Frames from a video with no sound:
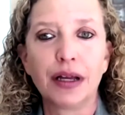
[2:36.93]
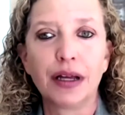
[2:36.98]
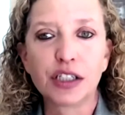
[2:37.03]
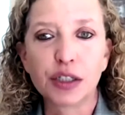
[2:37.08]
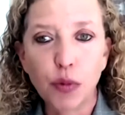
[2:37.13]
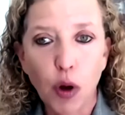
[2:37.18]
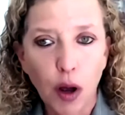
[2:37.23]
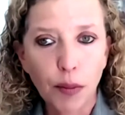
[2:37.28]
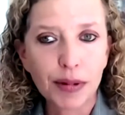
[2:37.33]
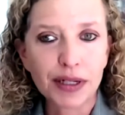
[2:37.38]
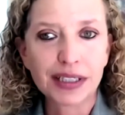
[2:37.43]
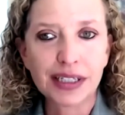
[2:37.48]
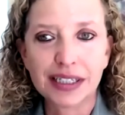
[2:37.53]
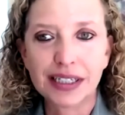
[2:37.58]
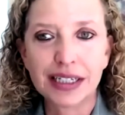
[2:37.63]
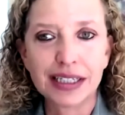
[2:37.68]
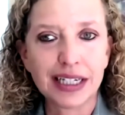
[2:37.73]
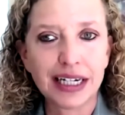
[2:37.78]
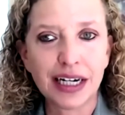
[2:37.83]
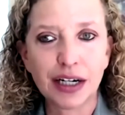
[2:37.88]
small
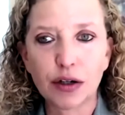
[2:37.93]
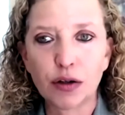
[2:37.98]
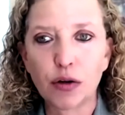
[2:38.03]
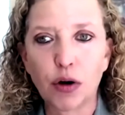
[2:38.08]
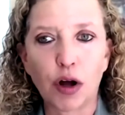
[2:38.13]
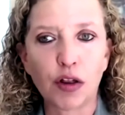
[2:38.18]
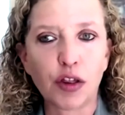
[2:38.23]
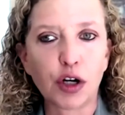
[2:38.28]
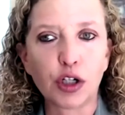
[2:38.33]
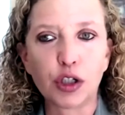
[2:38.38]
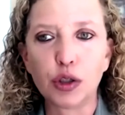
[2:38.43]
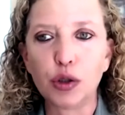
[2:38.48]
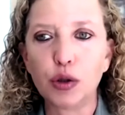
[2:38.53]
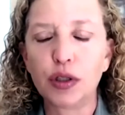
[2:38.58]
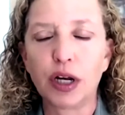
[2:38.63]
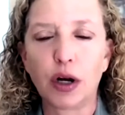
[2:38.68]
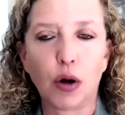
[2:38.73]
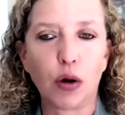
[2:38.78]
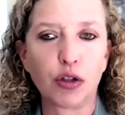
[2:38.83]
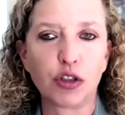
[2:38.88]
businesses here are the
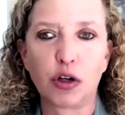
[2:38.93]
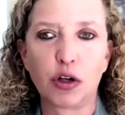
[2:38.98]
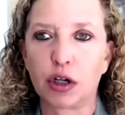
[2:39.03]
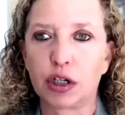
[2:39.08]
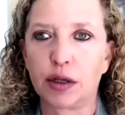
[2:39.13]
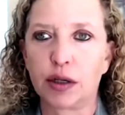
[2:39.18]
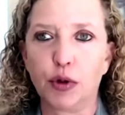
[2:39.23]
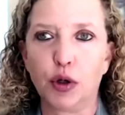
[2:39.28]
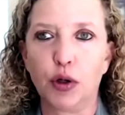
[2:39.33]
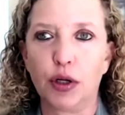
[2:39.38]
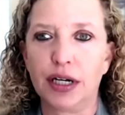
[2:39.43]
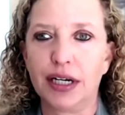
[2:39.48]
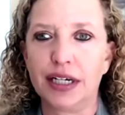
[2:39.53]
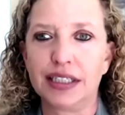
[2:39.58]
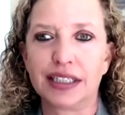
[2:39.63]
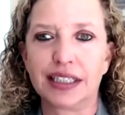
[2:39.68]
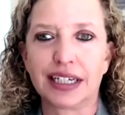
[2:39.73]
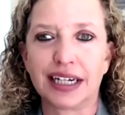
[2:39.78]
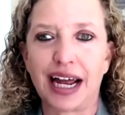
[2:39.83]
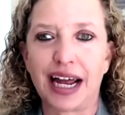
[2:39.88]
glue that holds our
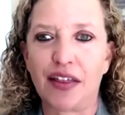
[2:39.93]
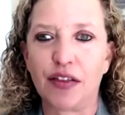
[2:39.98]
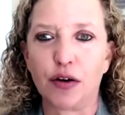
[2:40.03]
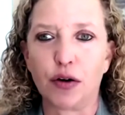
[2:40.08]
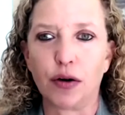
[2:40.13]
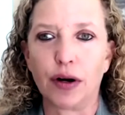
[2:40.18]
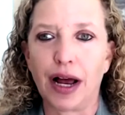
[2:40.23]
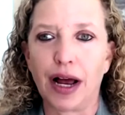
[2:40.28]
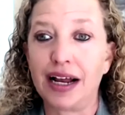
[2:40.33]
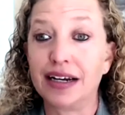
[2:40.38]
communities together.